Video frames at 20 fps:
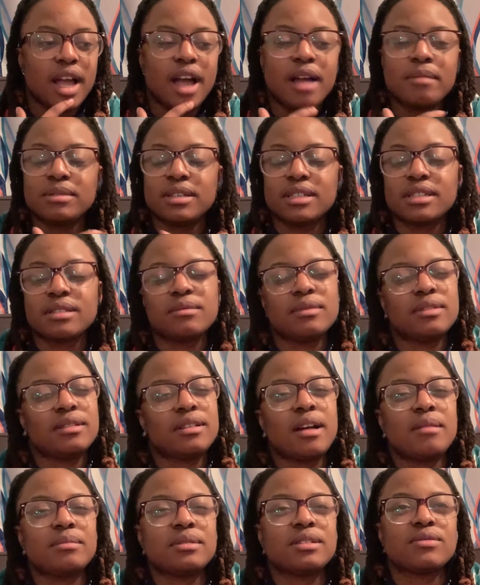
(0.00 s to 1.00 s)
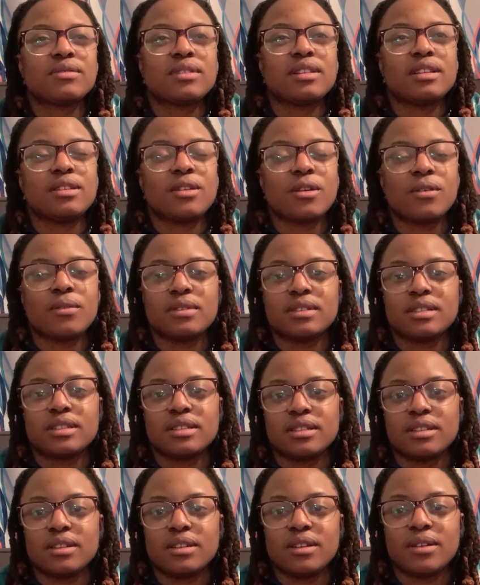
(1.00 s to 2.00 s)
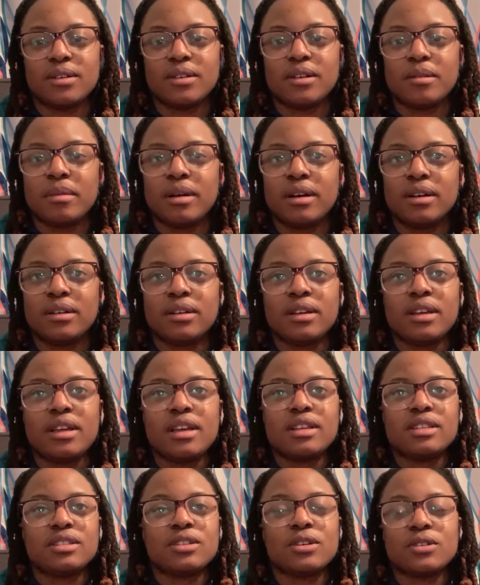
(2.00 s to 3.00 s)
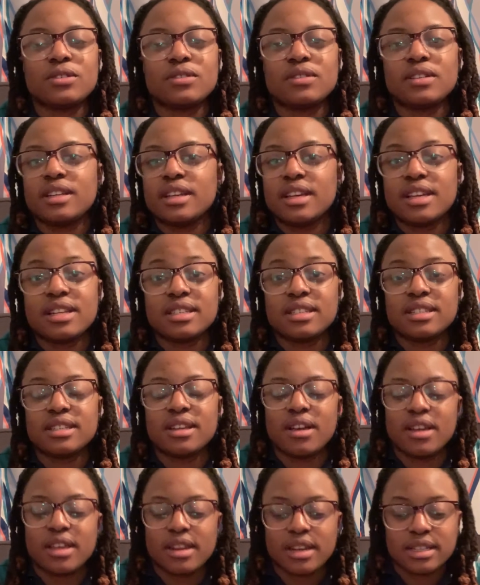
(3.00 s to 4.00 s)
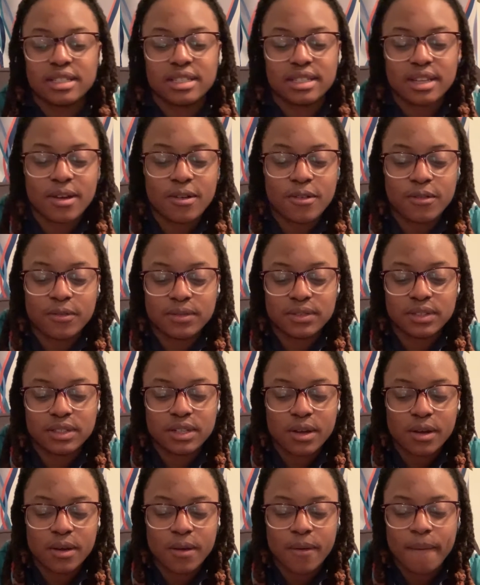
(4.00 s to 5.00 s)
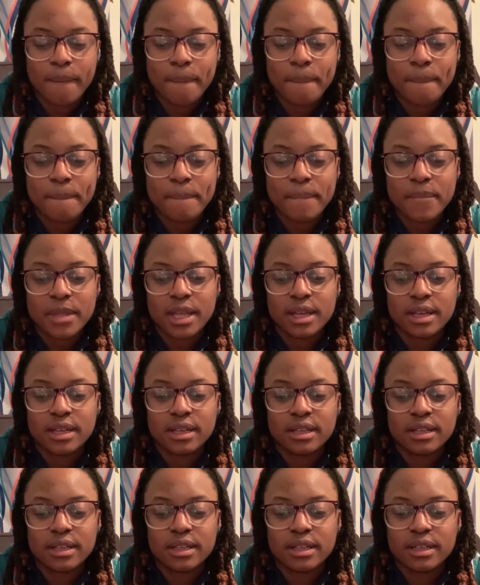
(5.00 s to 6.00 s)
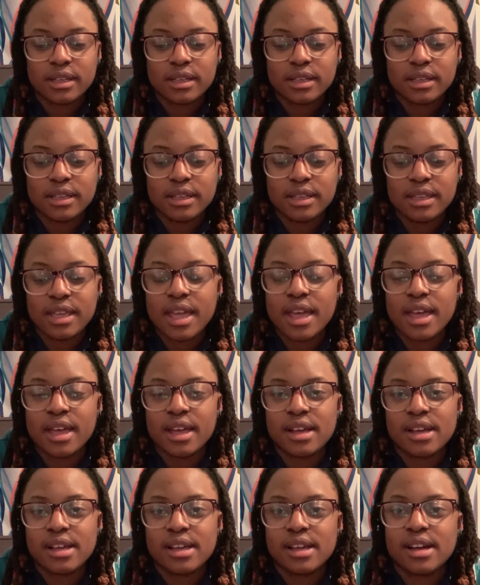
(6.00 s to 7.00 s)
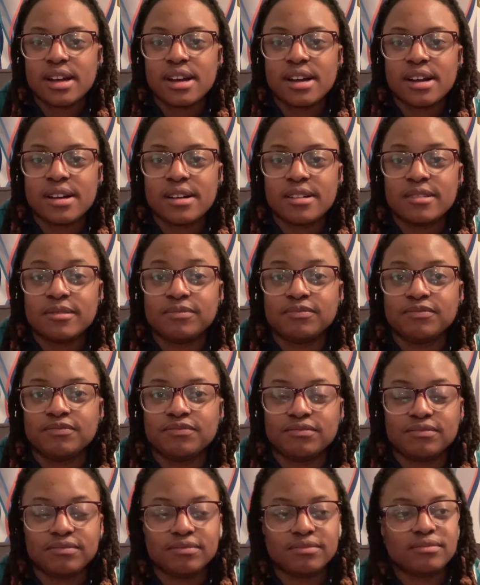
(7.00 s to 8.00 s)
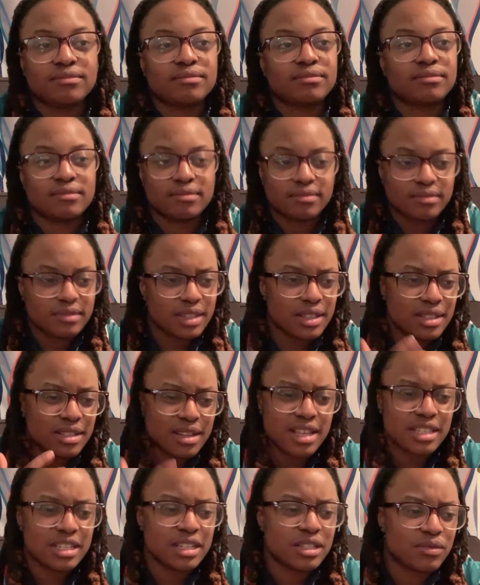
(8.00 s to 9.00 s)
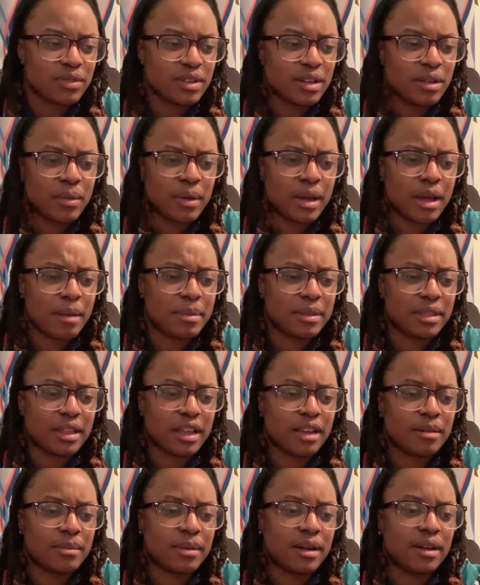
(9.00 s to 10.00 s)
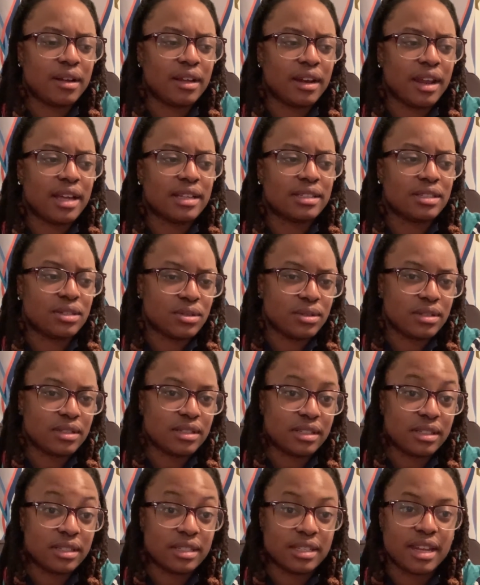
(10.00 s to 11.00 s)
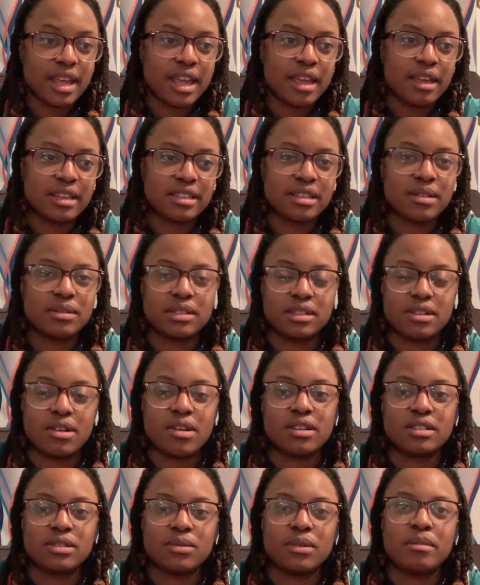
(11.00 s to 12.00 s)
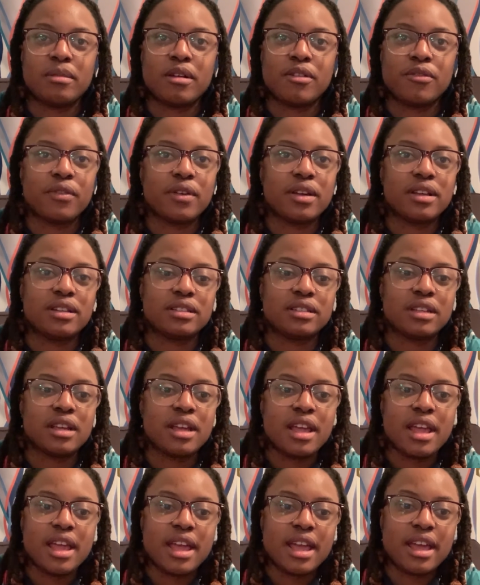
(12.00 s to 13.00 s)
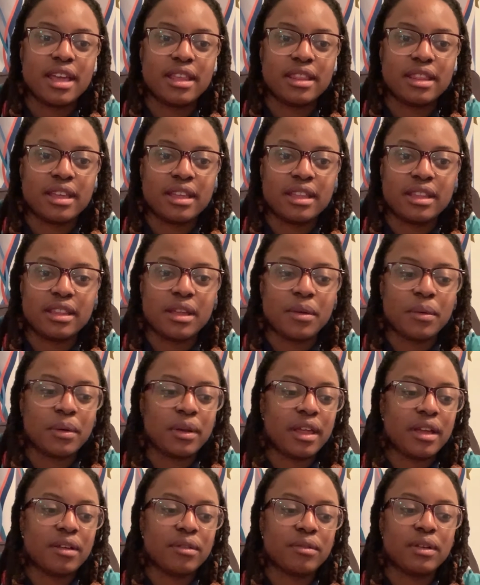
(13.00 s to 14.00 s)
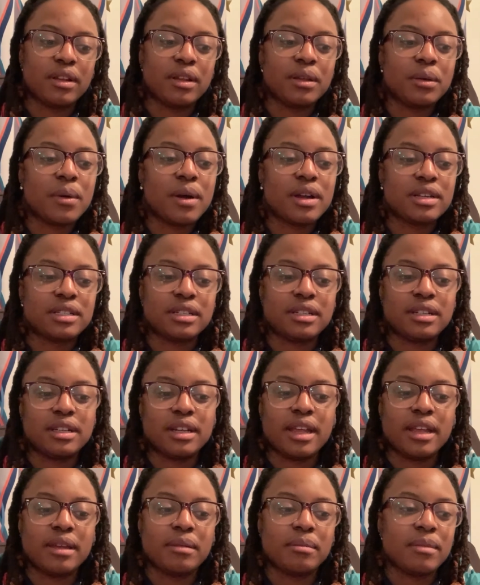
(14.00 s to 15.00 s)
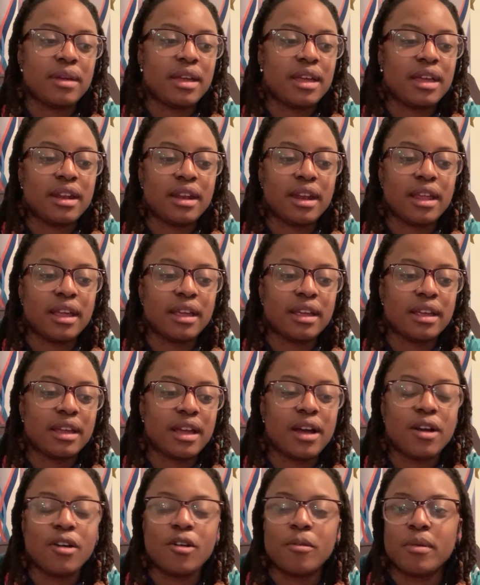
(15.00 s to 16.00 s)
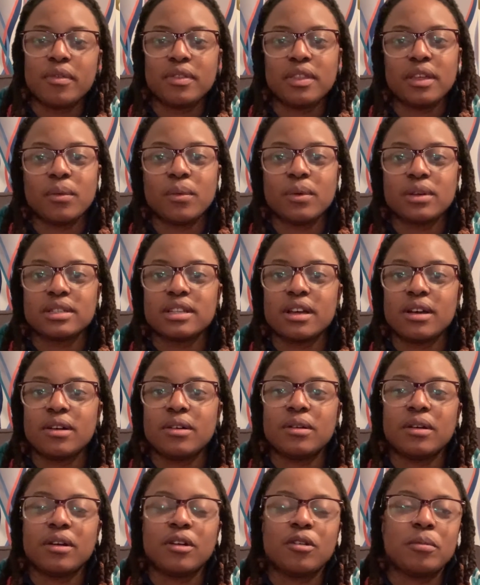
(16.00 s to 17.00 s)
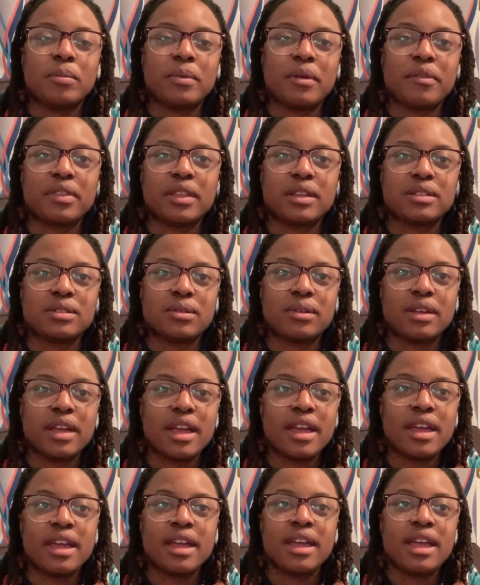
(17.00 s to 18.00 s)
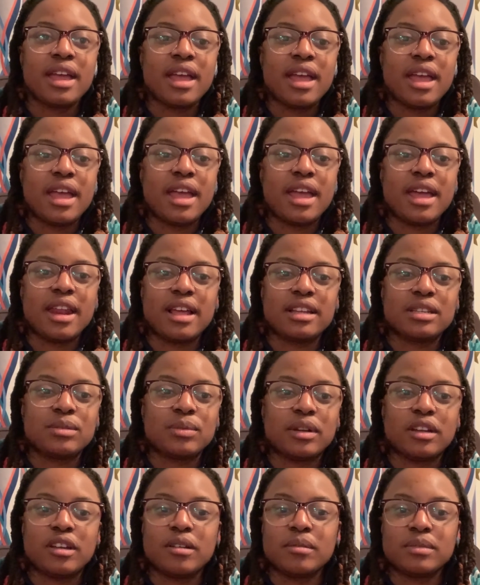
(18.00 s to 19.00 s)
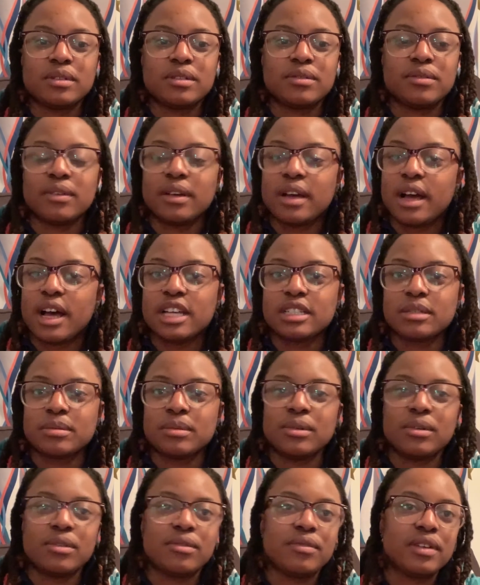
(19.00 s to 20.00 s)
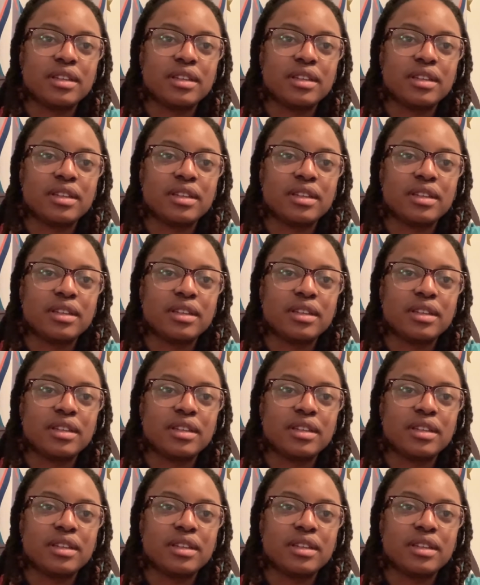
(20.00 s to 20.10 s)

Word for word: i'm just i'm just really nervous you know about surgery it's in itself so yeah um so that's just really what I've been thinking about a lot to today because I was just talking to one of my friends and then they were like really questioning like man like I hope everything works out I hope everything's okay and I just want to come to the hospital and